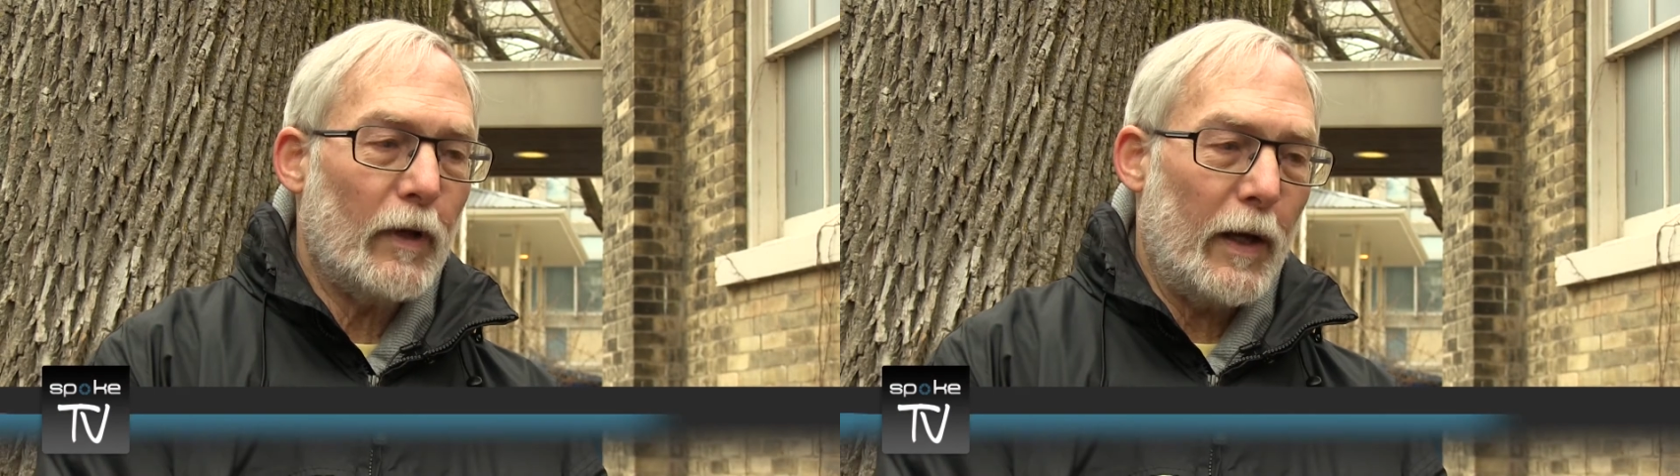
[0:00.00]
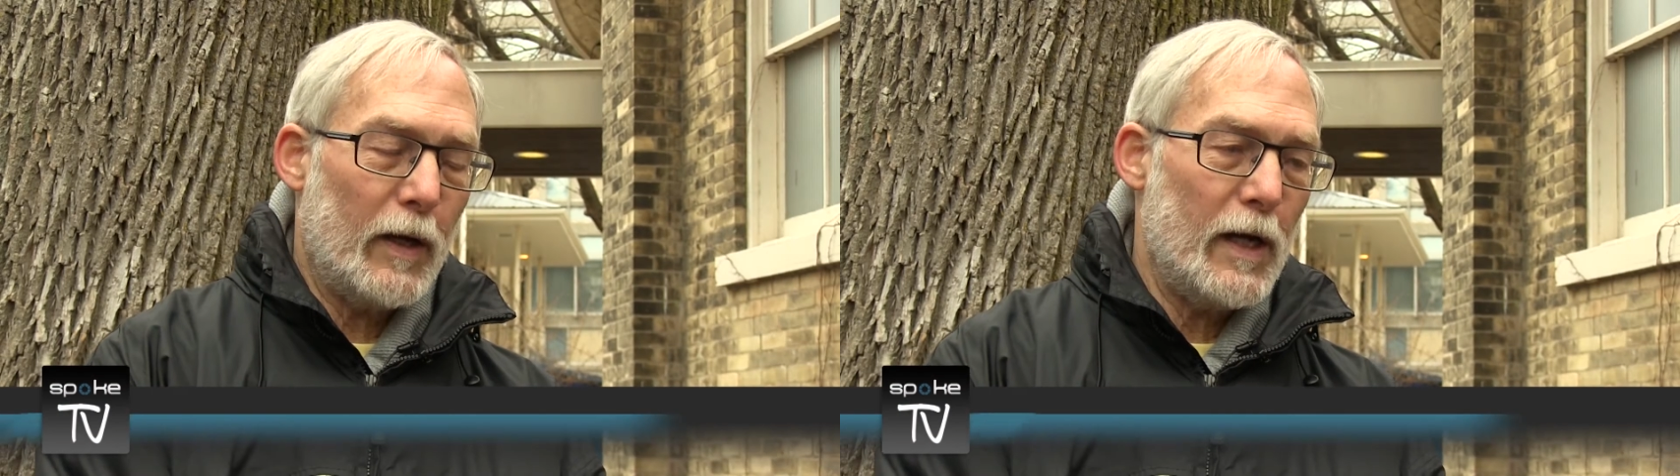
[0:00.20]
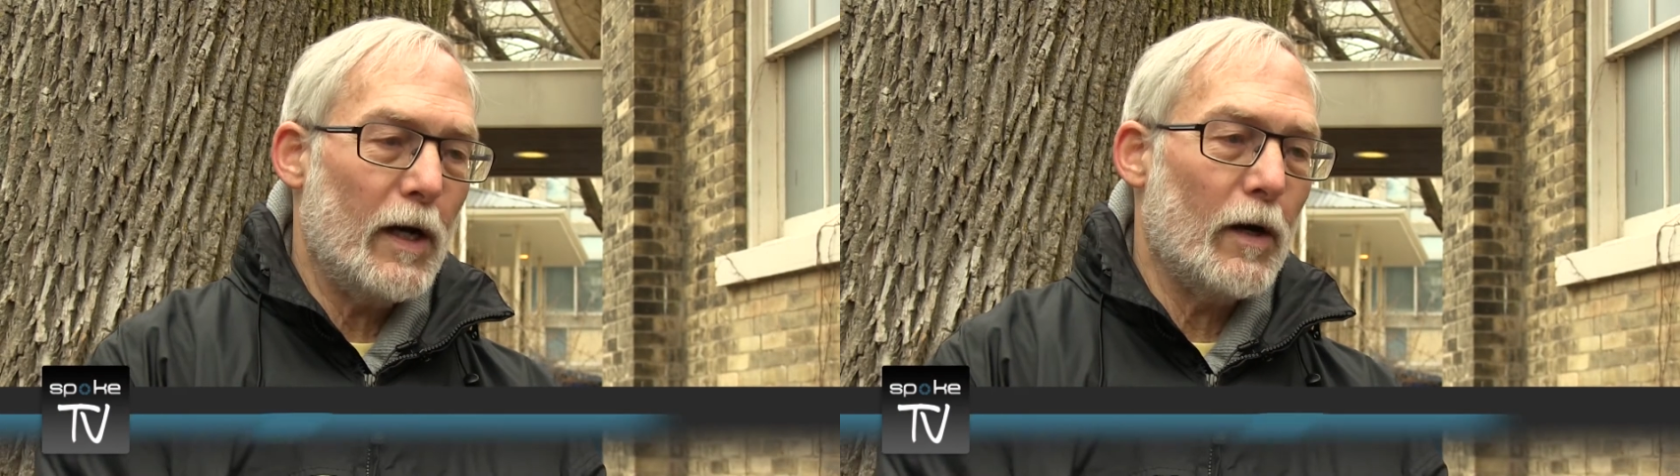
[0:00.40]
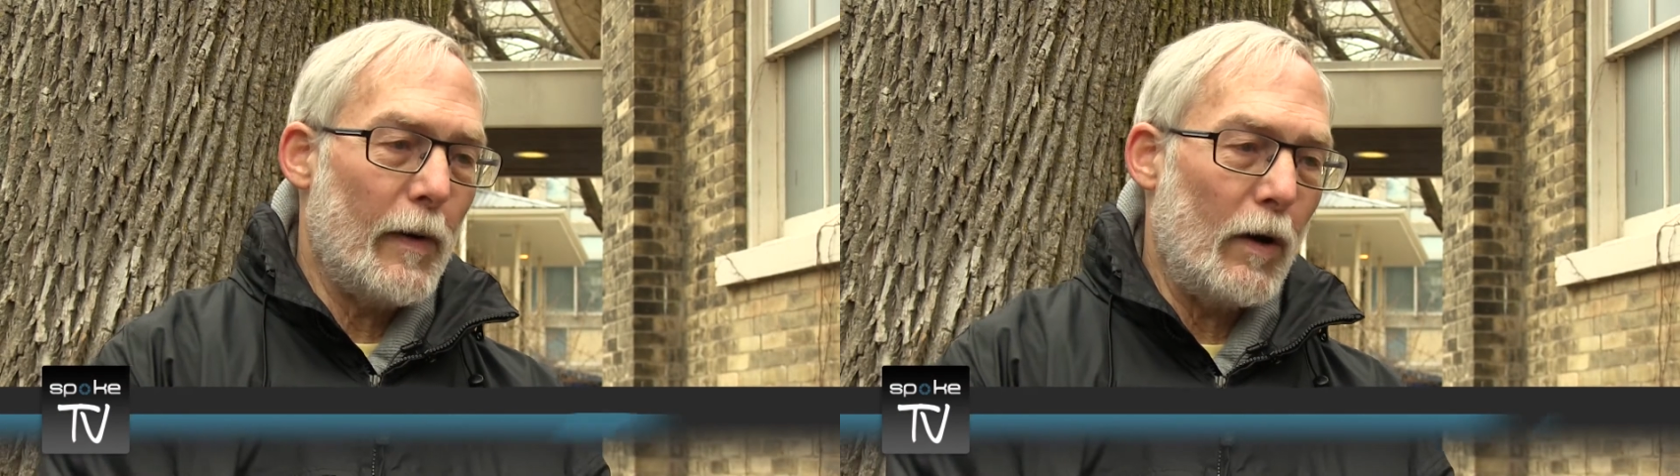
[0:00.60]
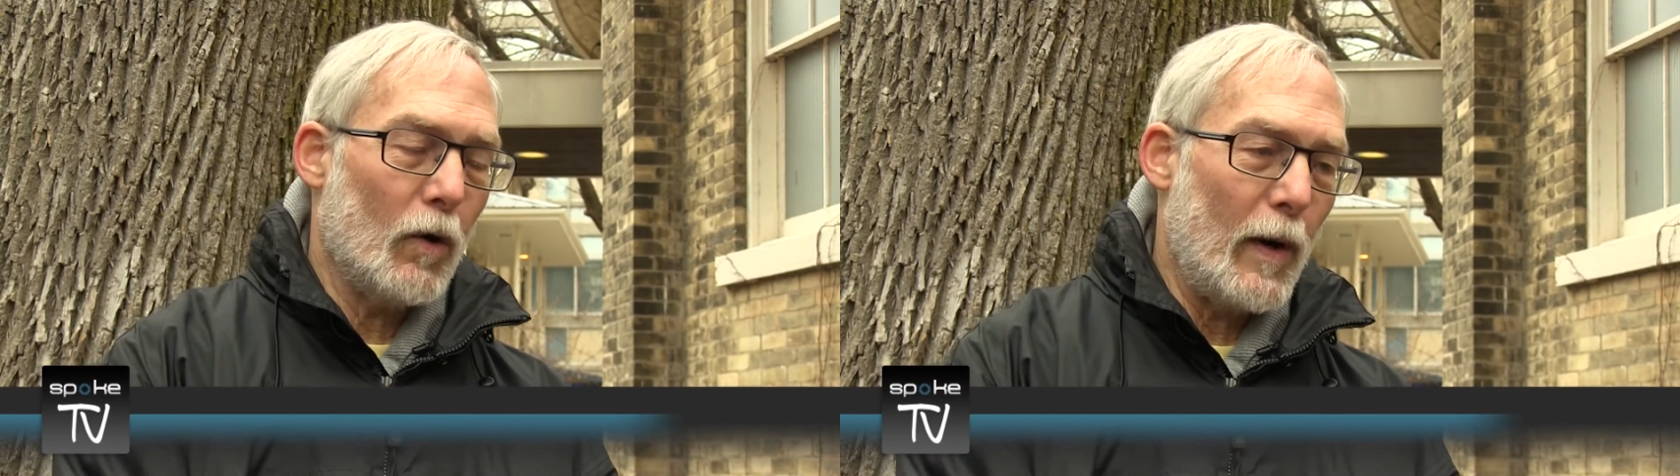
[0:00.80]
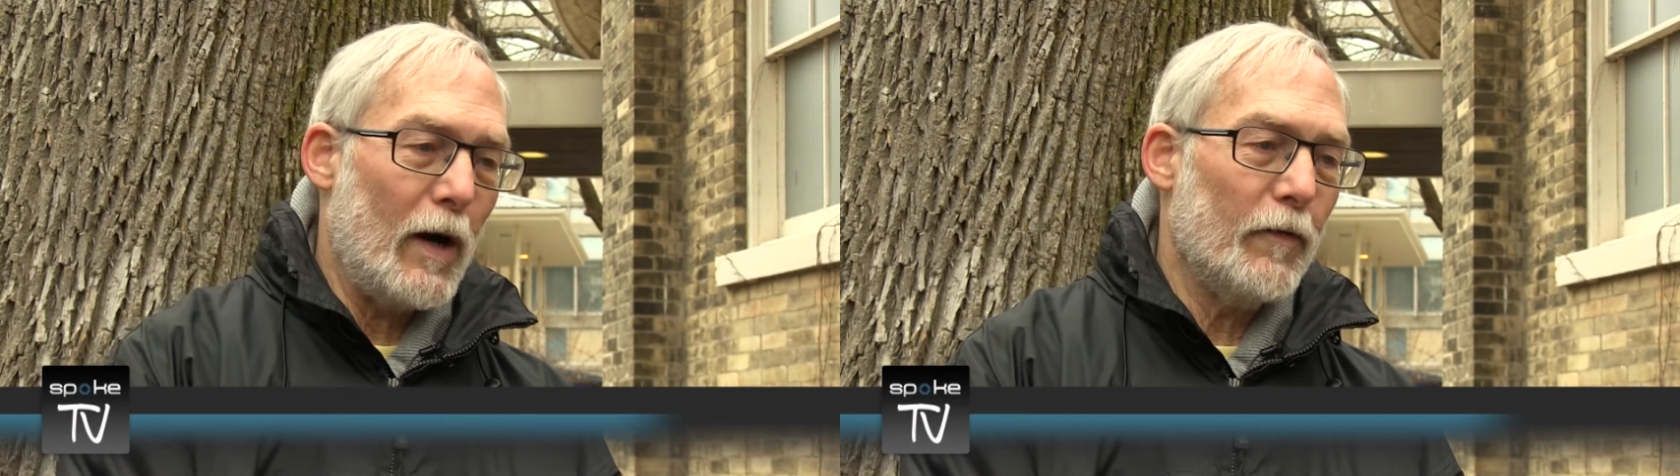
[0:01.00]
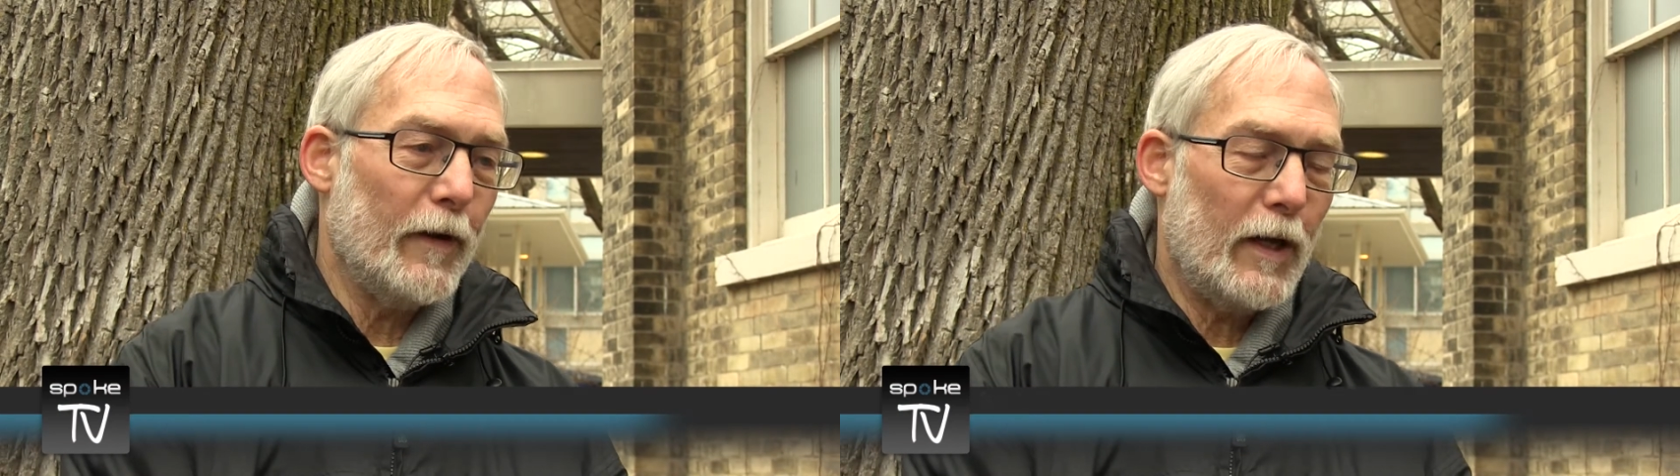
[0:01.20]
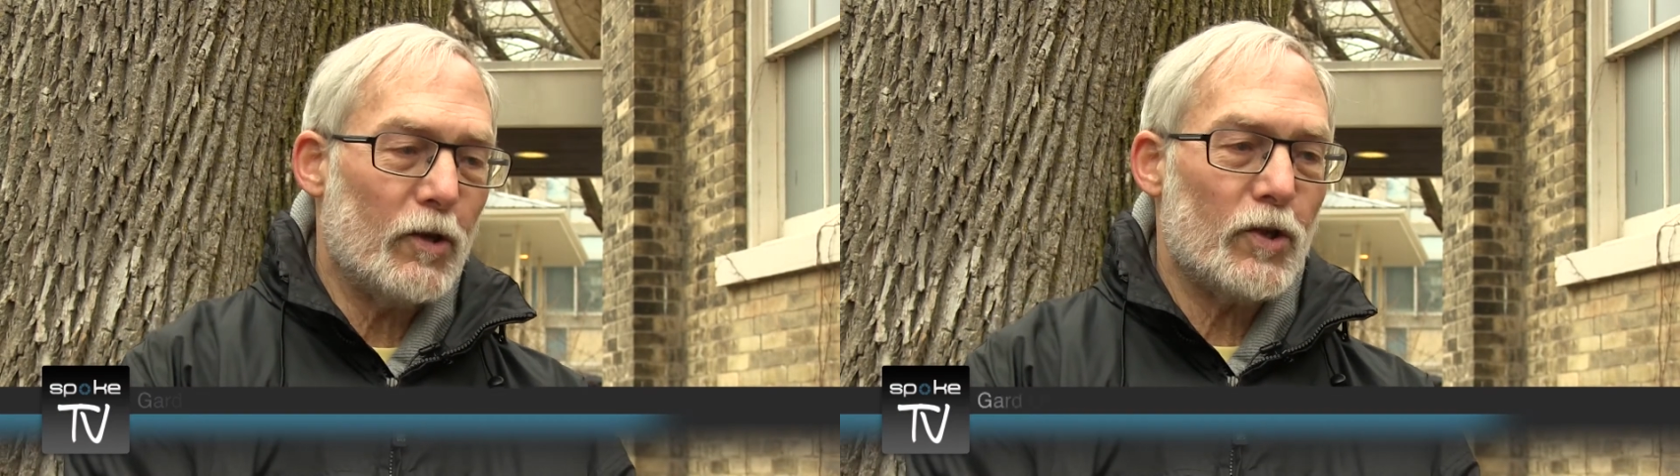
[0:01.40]
like here around Guelph
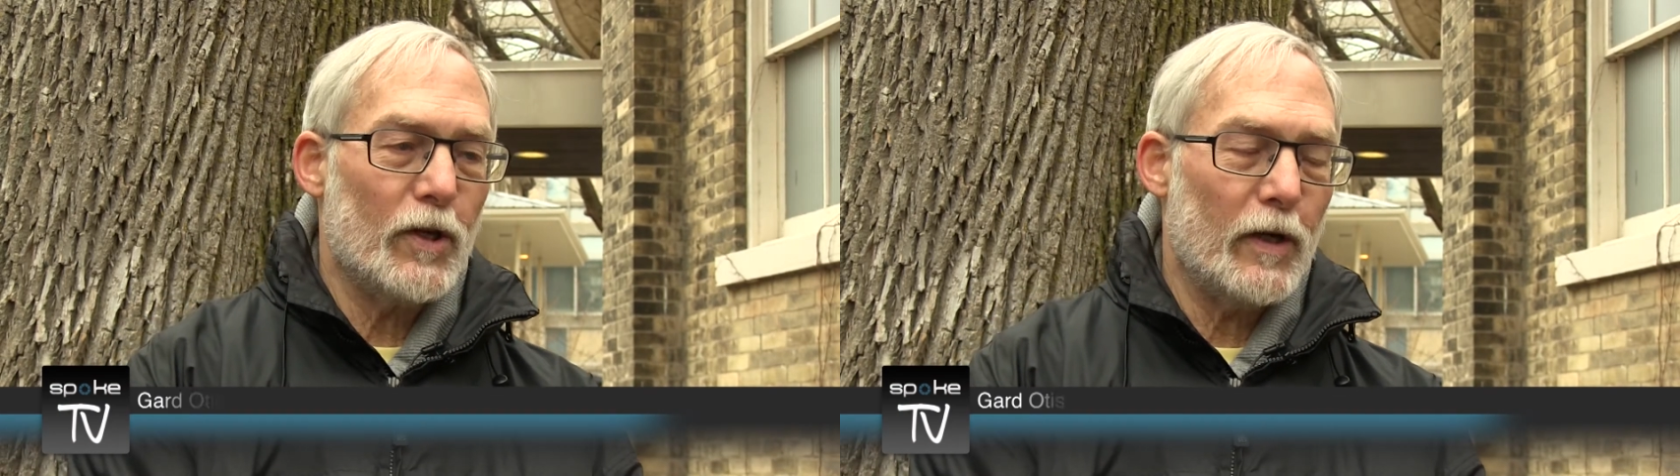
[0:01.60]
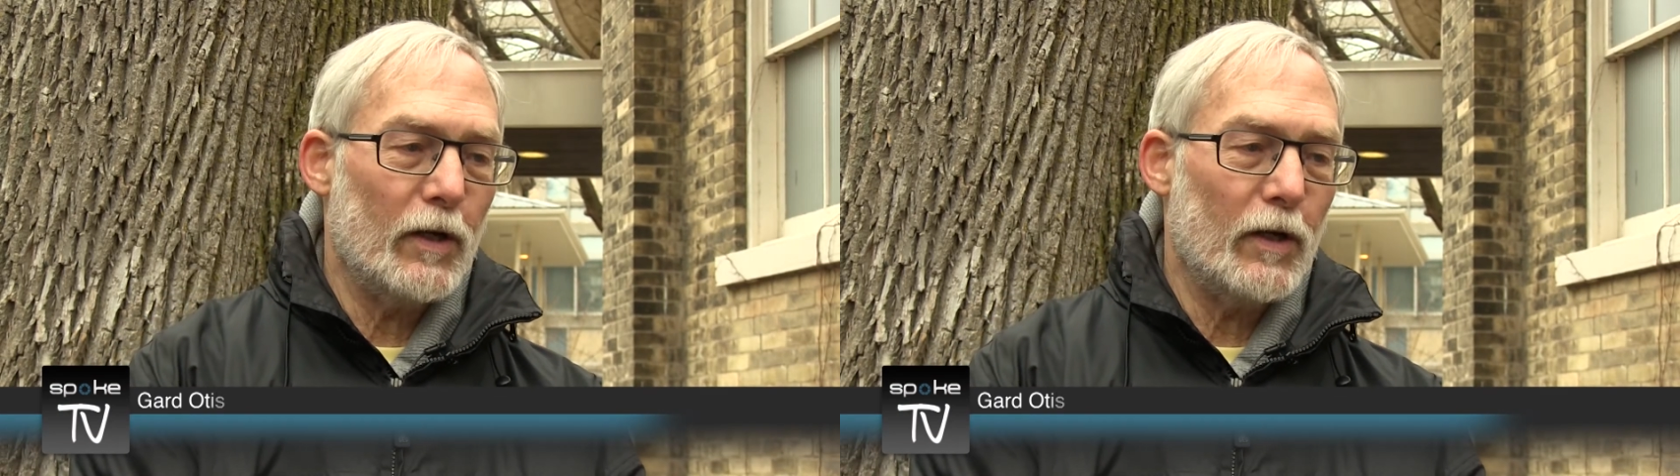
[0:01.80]
and Kitchener